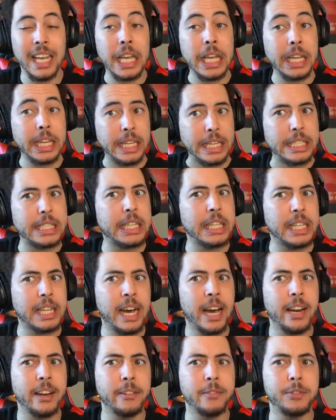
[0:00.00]
it is a
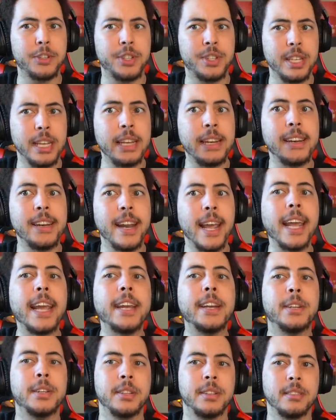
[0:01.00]
lot of just
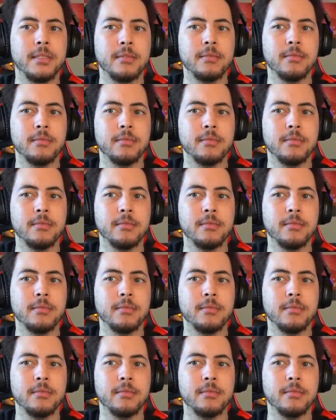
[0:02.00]
innate